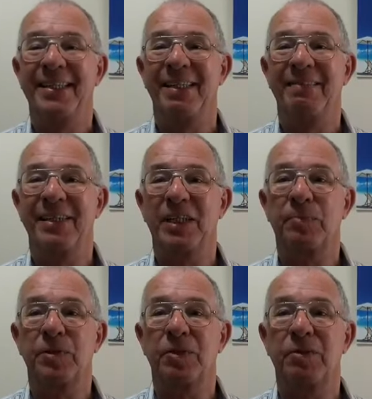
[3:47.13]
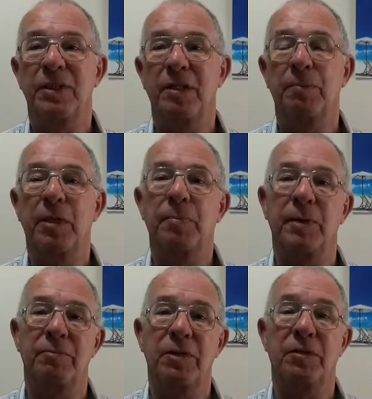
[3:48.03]
vast majority of people.
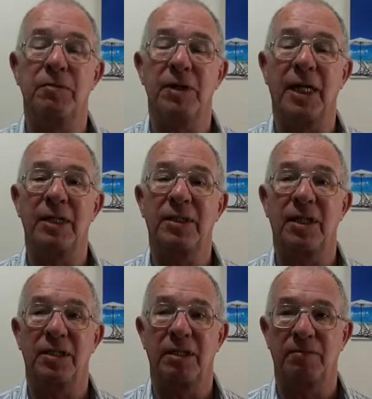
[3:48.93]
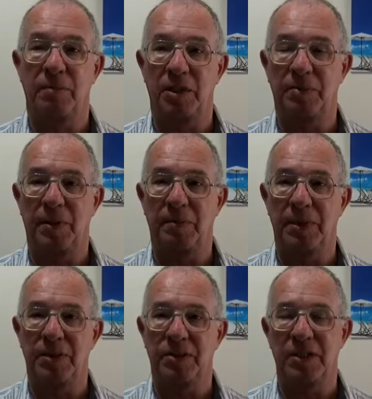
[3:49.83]
The reality, I think, for most
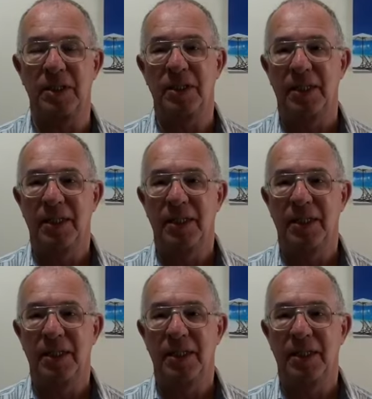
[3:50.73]
people is that,